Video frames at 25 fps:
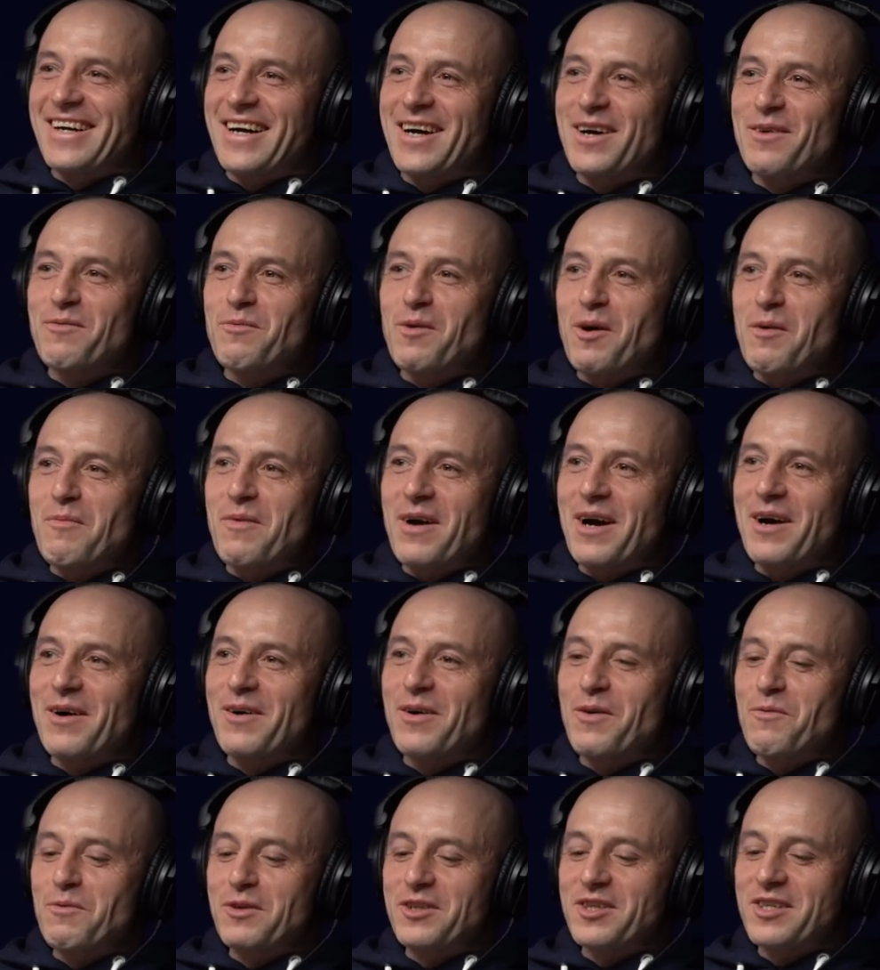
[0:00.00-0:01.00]
And uh, what
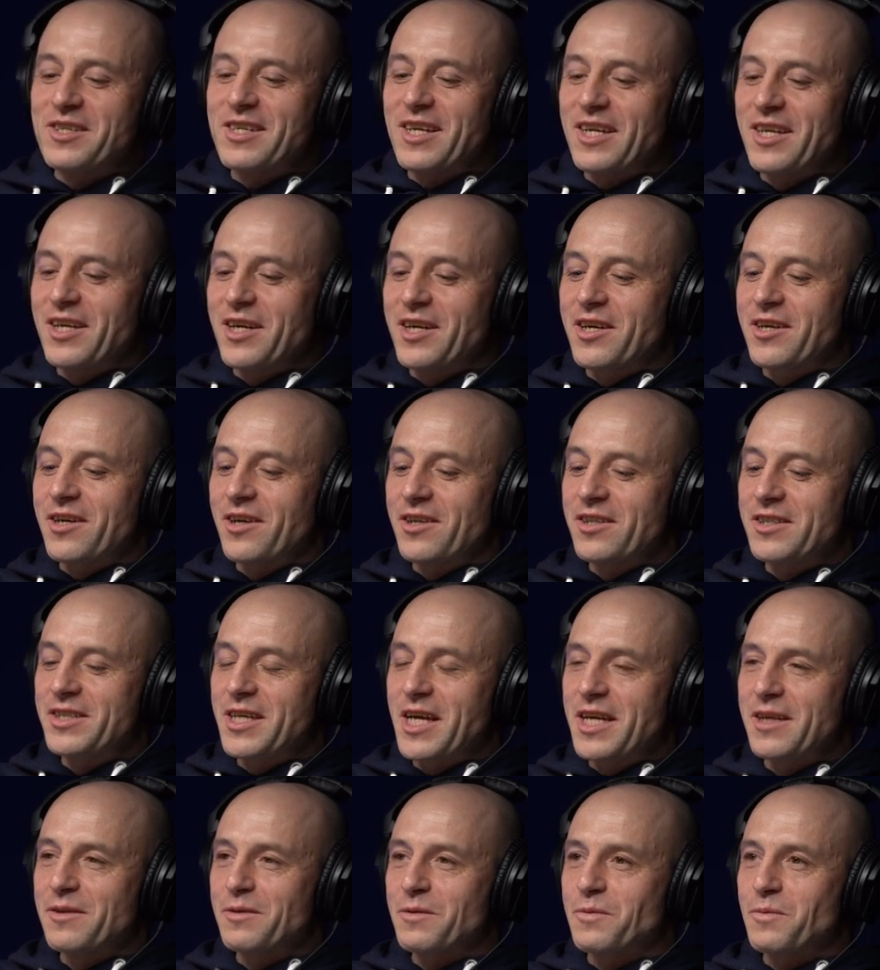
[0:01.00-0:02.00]
about? Would you say you're
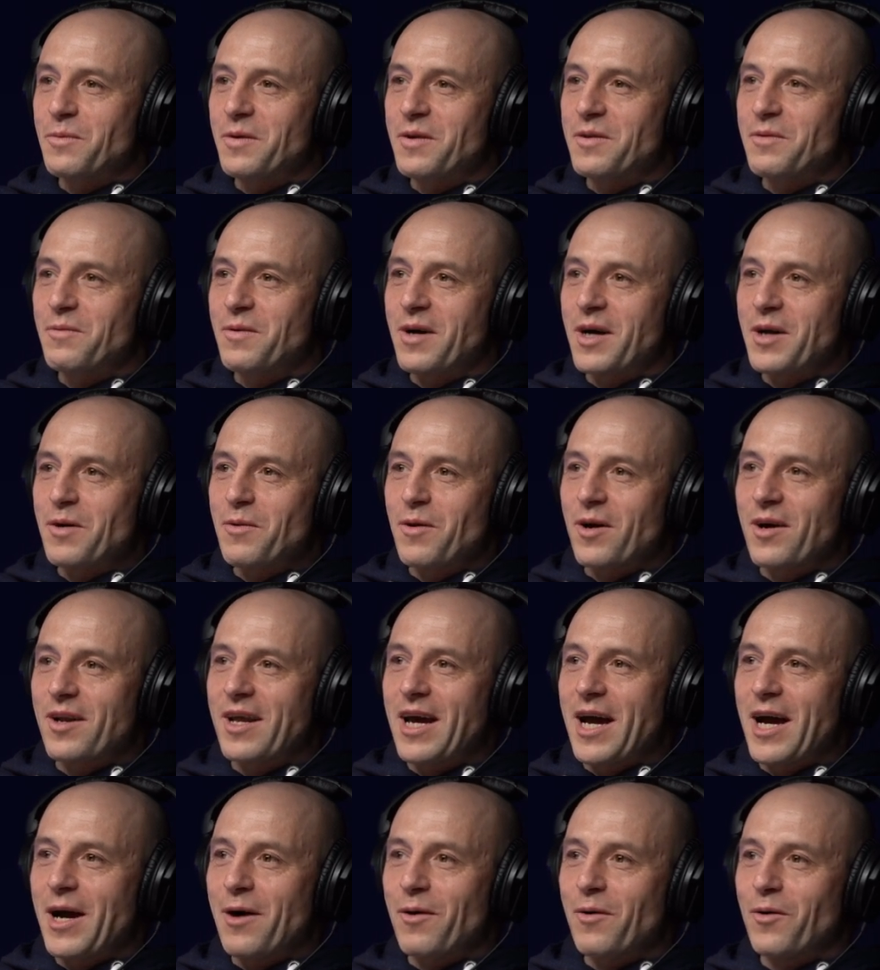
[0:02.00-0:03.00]
content with where you are
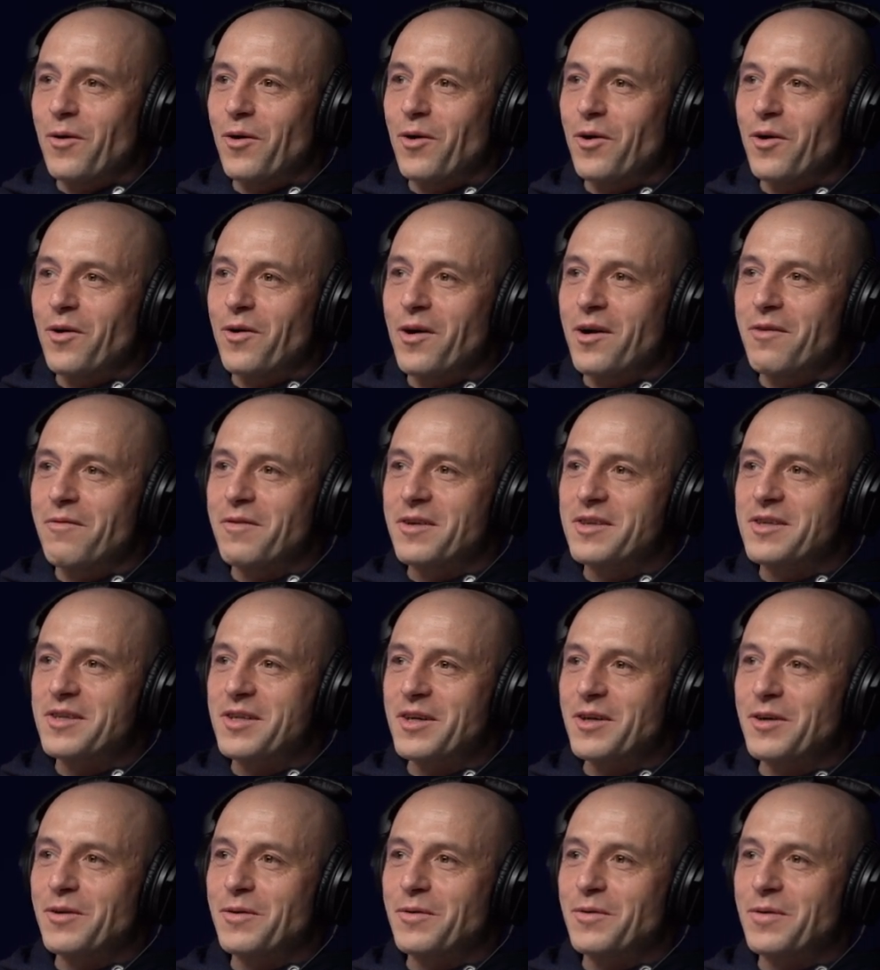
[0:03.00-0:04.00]
now, or have you
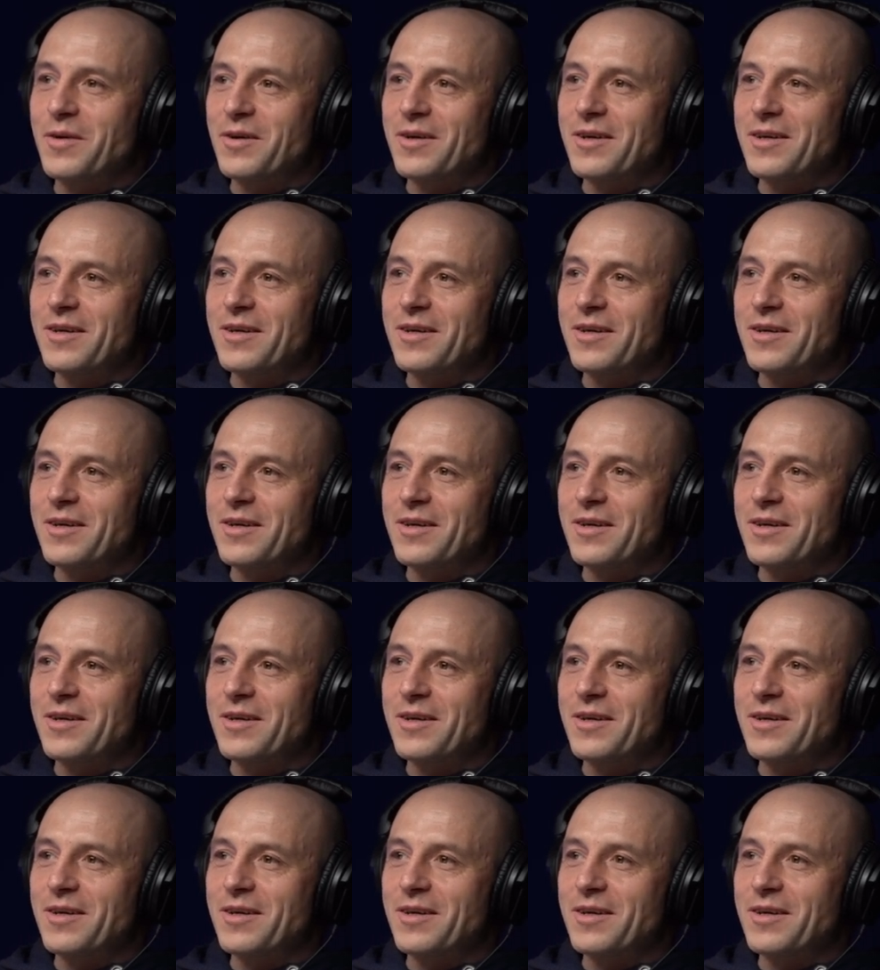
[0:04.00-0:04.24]
still,